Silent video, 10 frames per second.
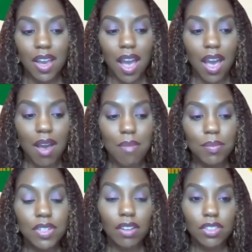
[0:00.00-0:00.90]

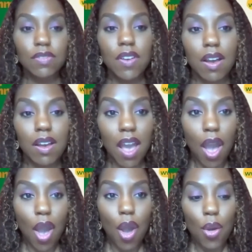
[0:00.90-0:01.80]
Dr. Fialk,
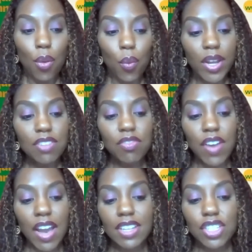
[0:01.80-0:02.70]
what
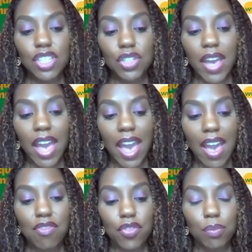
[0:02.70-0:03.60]
advice do you
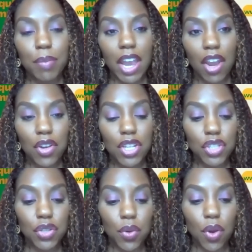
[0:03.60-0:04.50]
have for
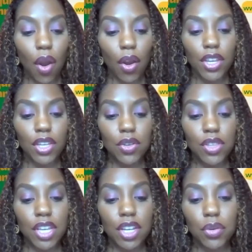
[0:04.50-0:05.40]
parents who argue
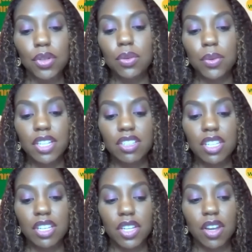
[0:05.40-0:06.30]
that critical race
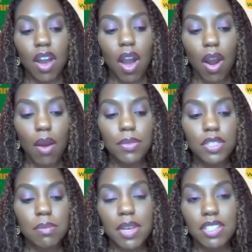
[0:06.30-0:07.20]
theory
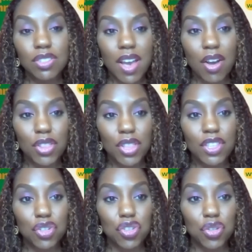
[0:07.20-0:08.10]
harms the mental health of
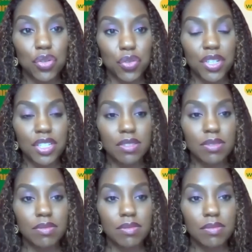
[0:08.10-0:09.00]
their children?